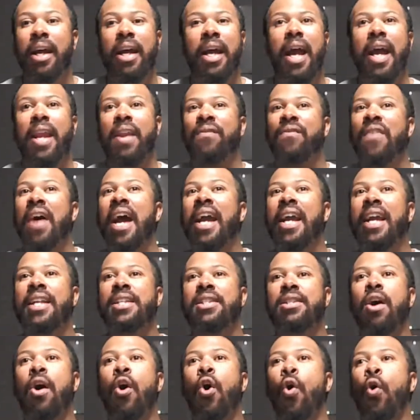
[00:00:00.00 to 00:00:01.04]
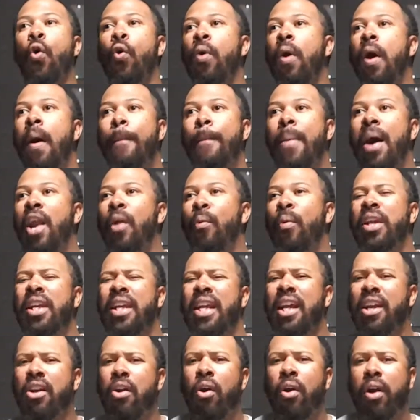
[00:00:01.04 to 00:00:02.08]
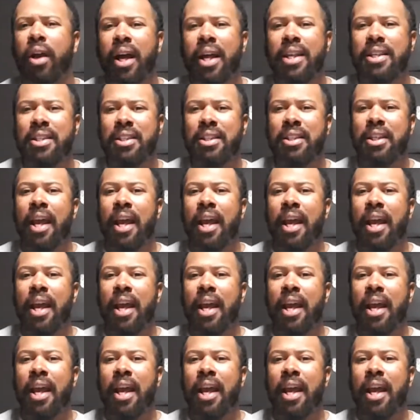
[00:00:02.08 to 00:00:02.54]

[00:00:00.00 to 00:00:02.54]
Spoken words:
And the Vikings, oh, by the way, you get Kirk Cousins,